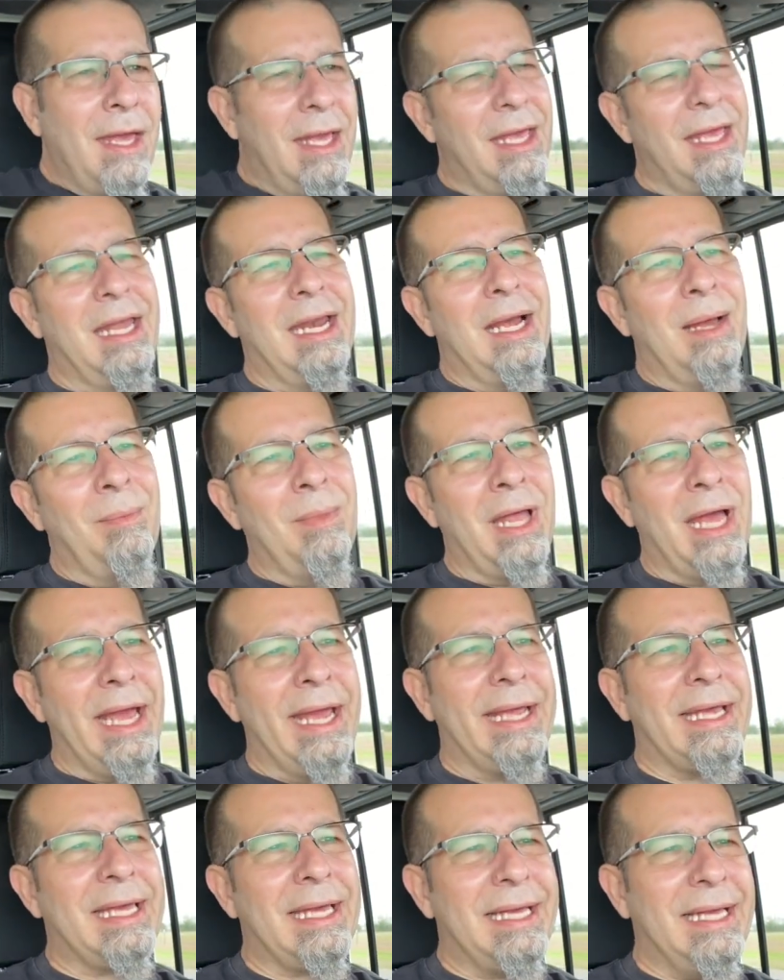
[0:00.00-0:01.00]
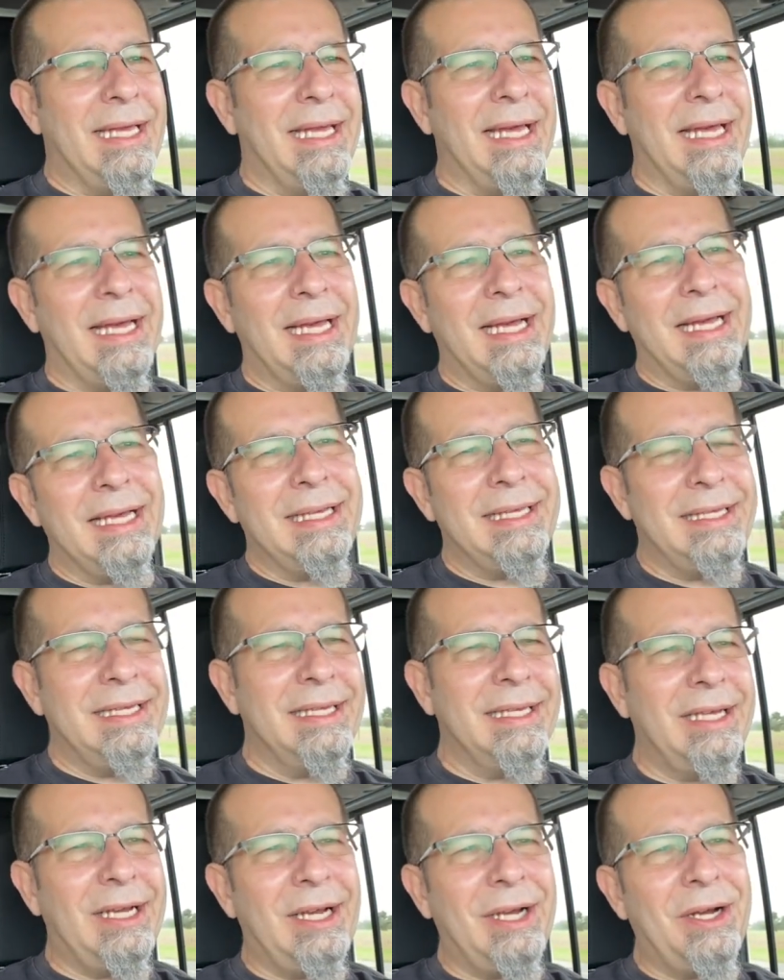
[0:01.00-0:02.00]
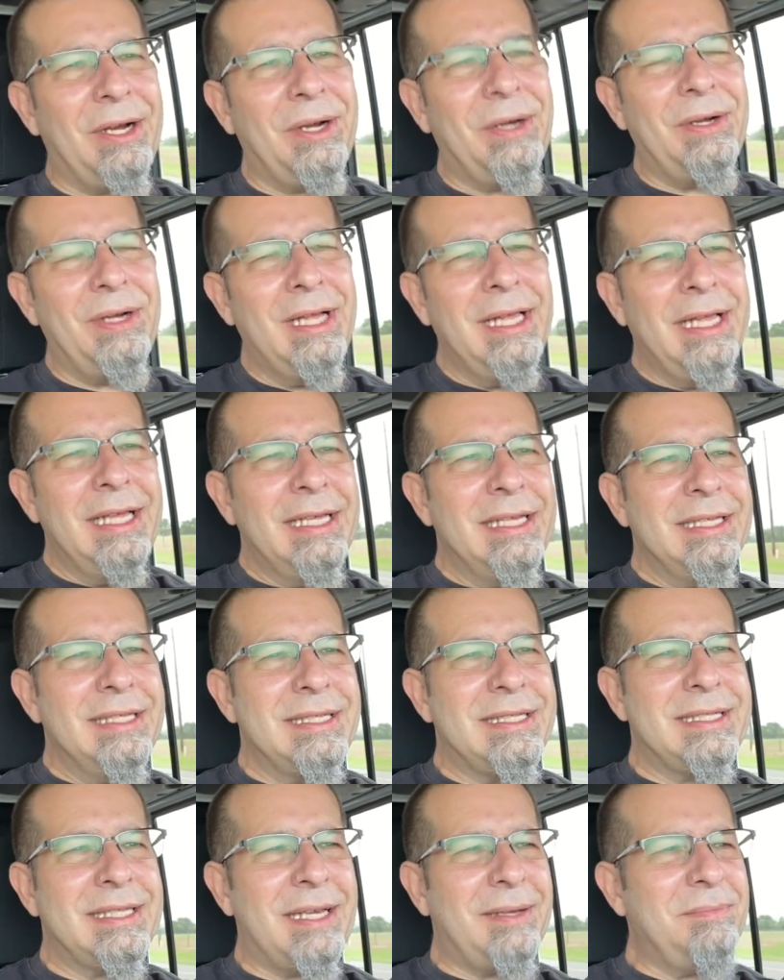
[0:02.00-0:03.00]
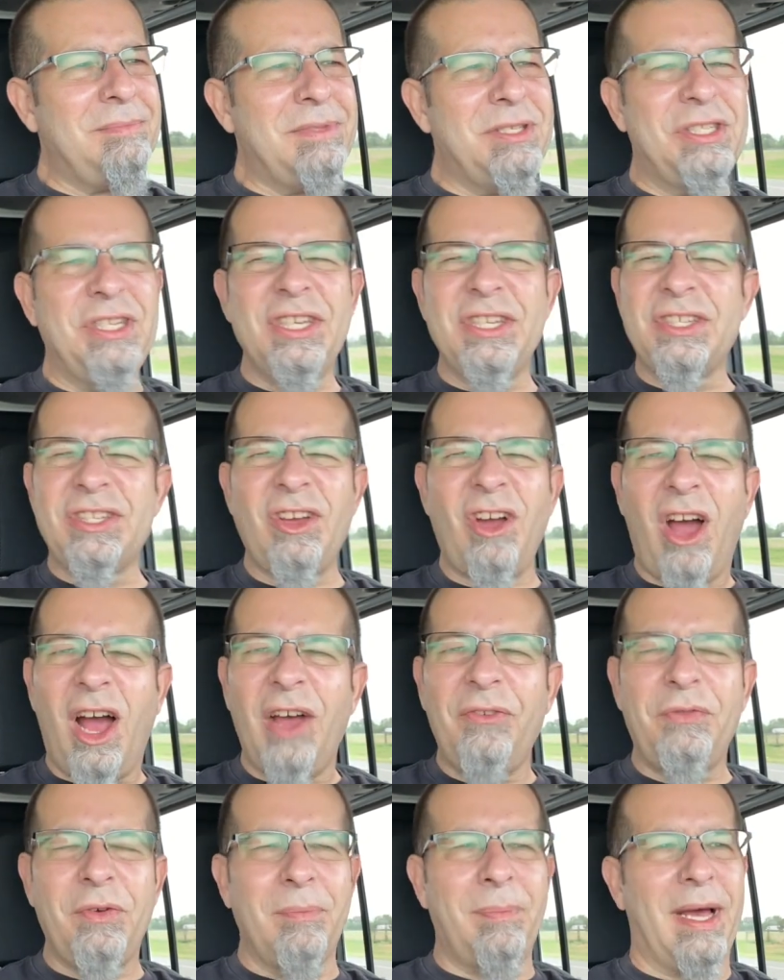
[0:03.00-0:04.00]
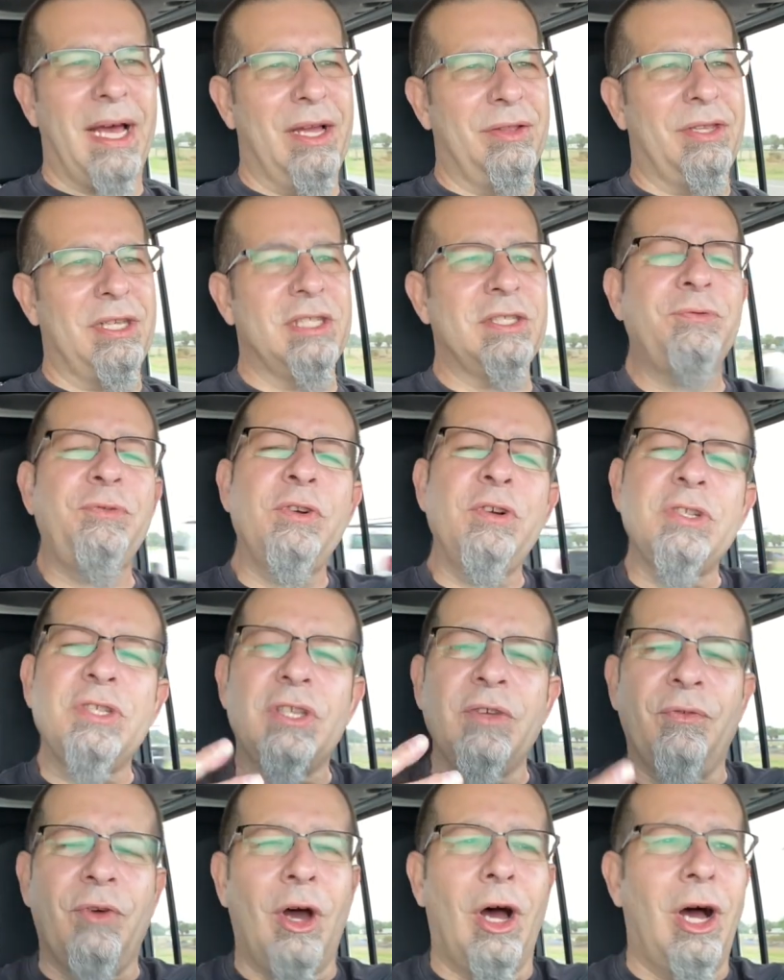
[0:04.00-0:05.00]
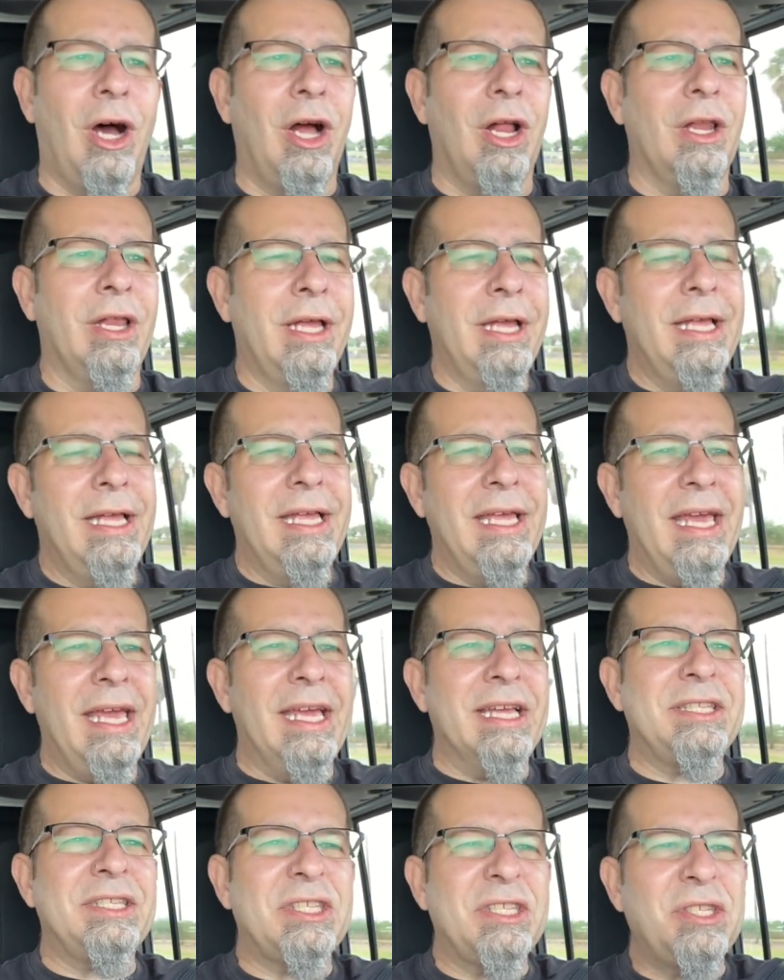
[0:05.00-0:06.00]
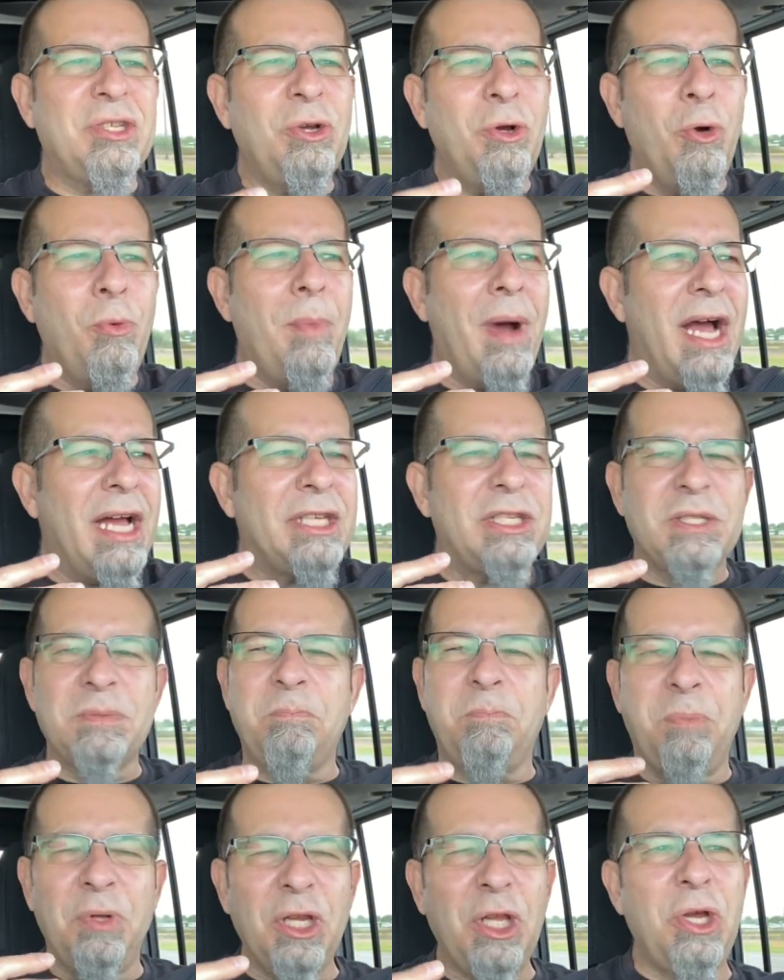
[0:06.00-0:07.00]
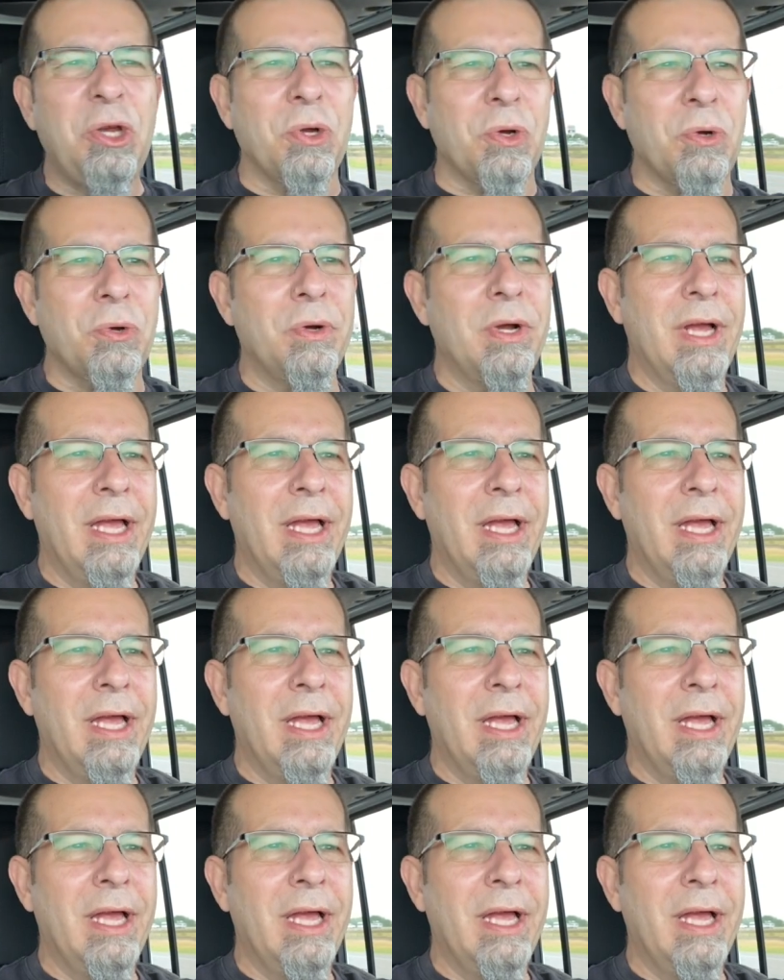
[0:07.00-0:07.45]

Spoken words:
And I'm like, you know, something's just off about this. First of all, it's too much blue.